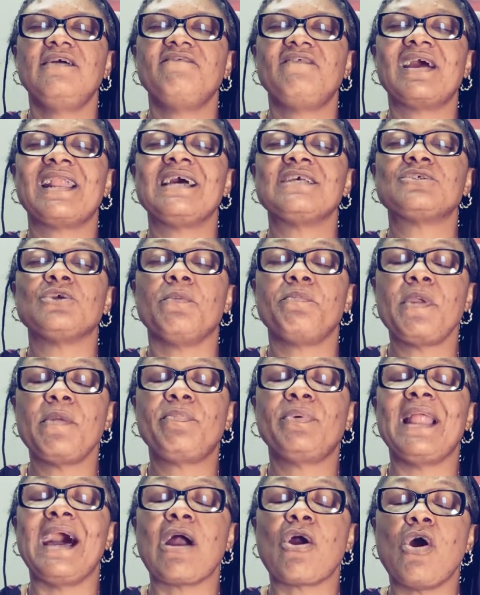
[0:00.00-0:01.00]
Father, so
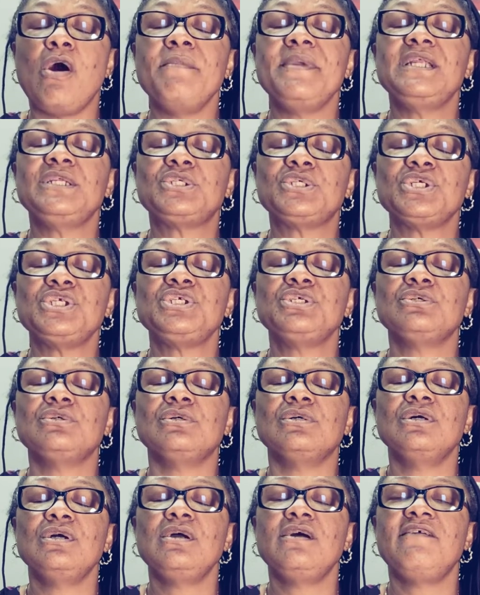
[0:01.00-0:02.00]
people are coming to
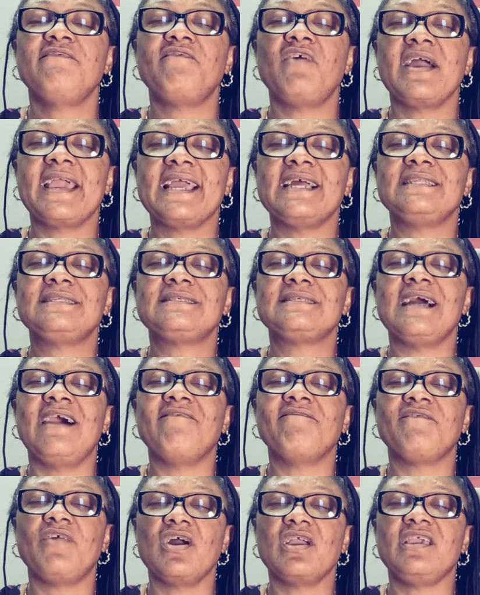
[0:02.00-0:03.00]
you. Forget
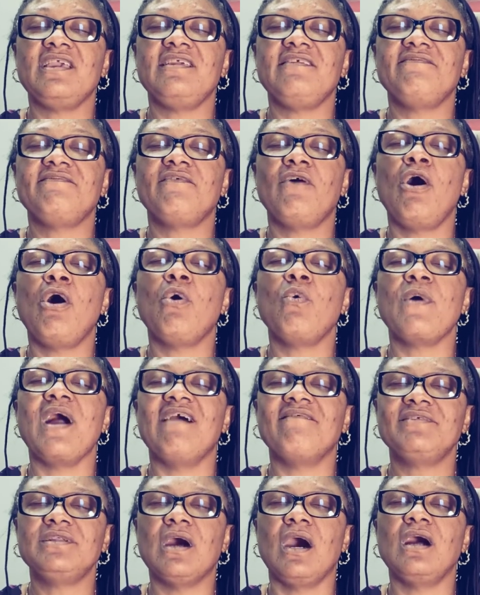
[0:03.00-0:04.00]
and forgive all we
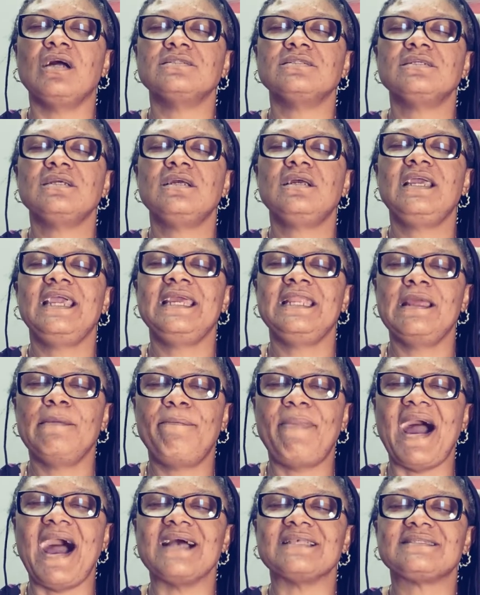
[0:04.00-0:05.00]
have done in the
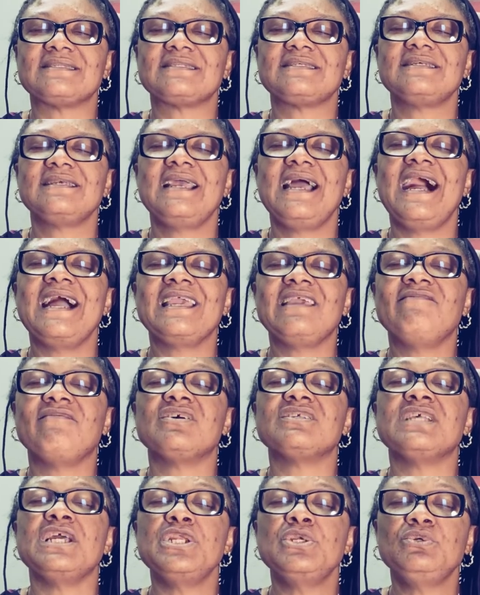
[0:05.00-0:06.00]
past and give
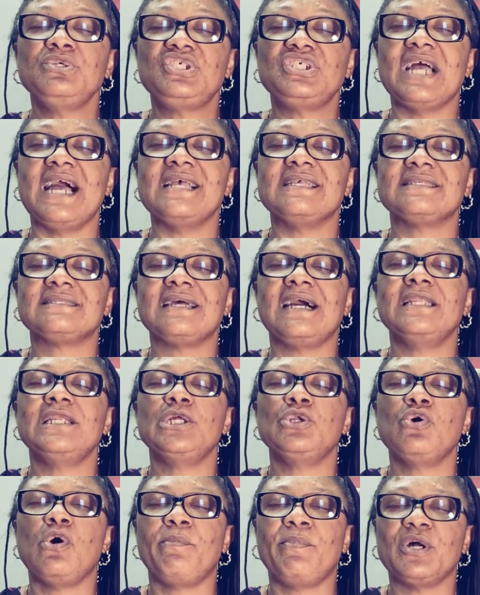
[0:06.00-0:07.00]
us a new chance and
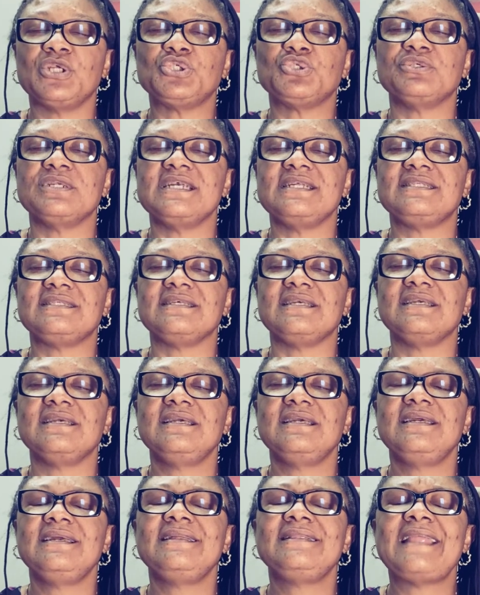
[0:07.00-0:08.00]
a new opportunity.
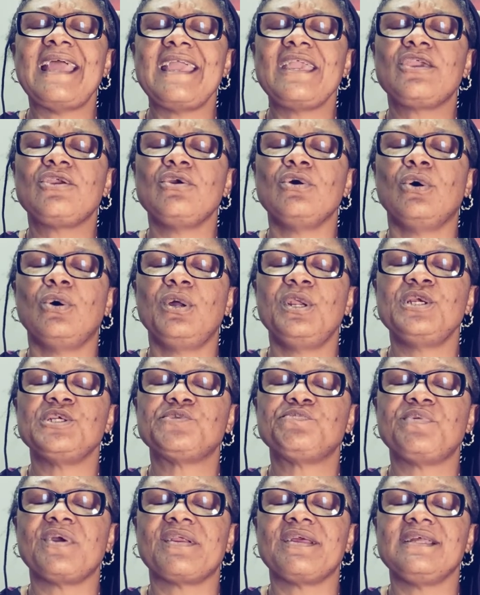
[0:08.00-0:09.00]
Thank you, Holy
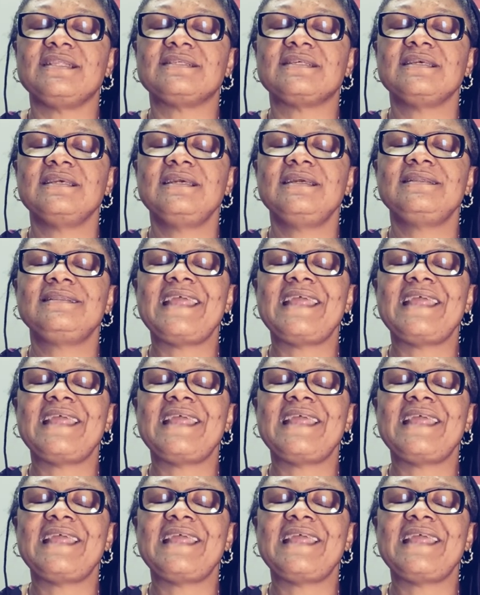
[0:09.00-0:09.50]
Spirit.